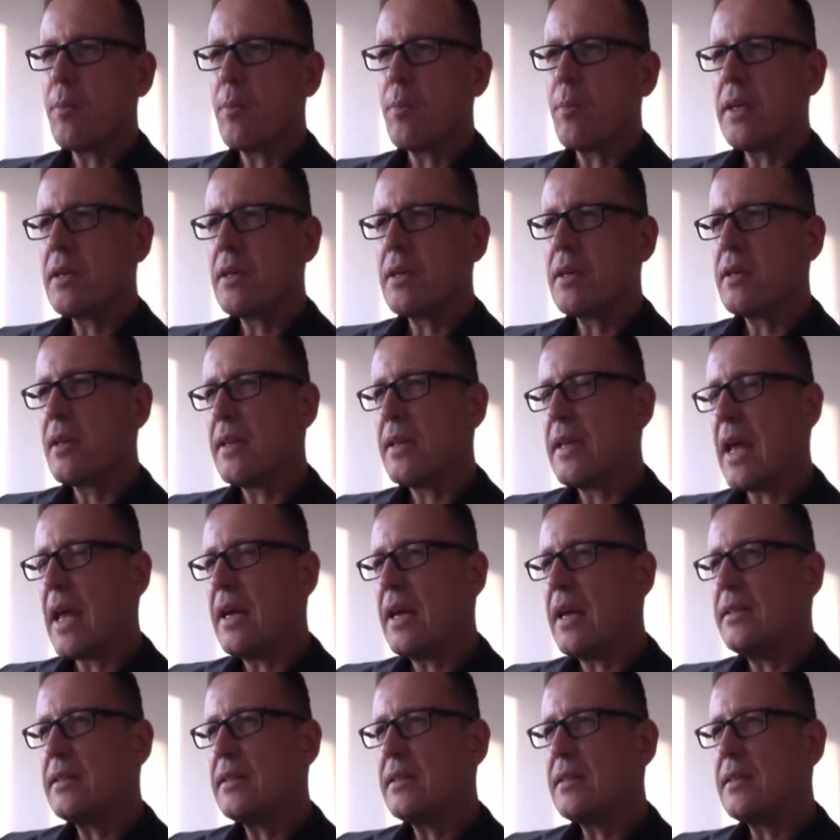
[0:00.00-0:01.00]

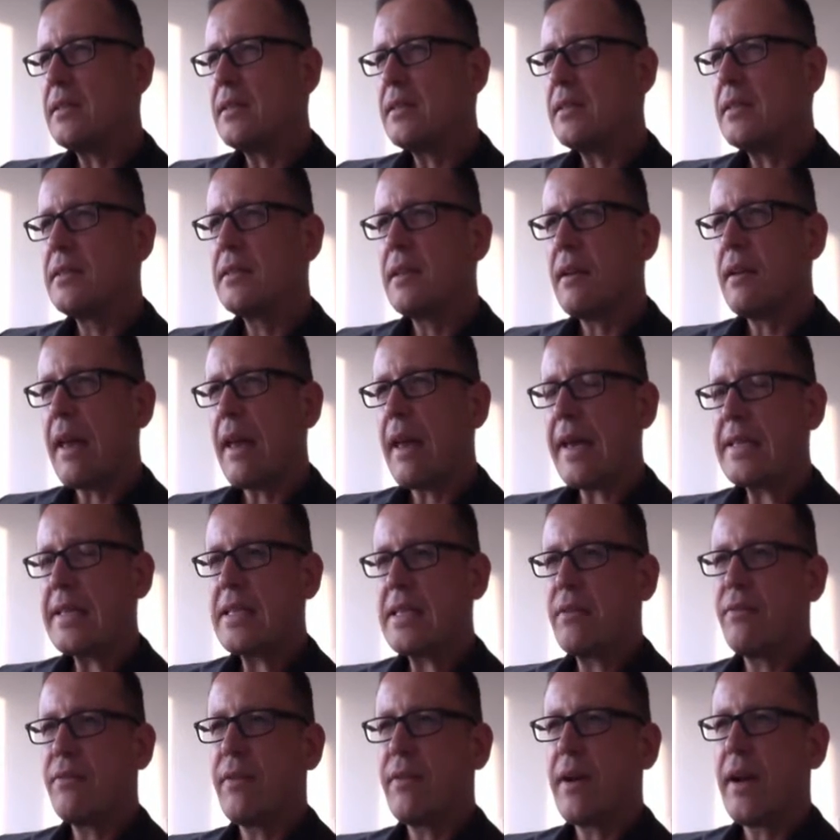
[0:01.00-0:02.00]
economic analysis
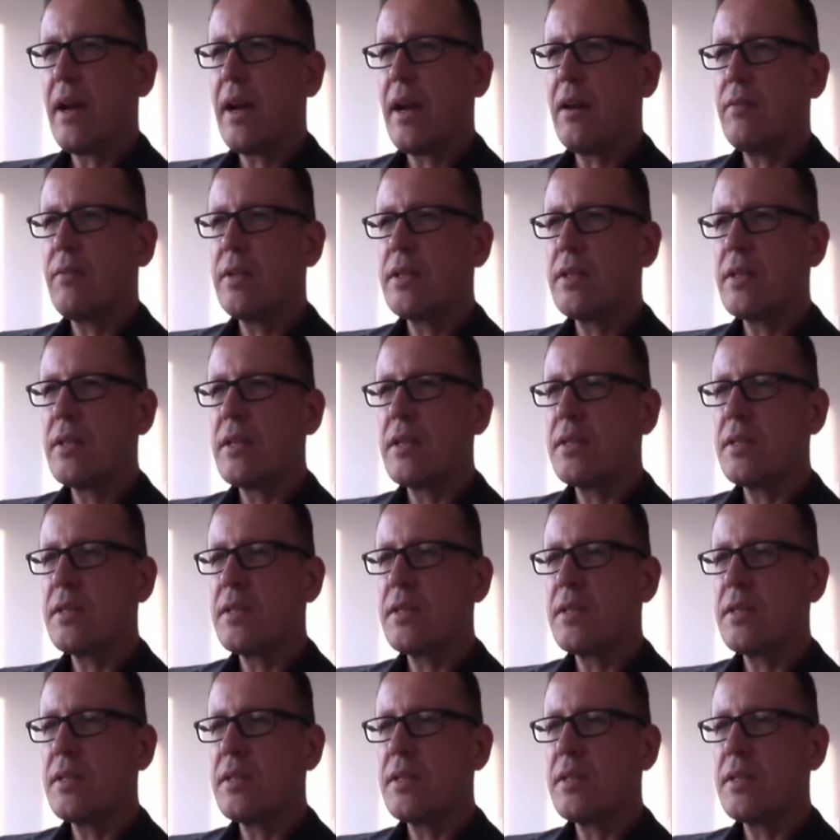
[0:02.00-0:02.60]
Excel file,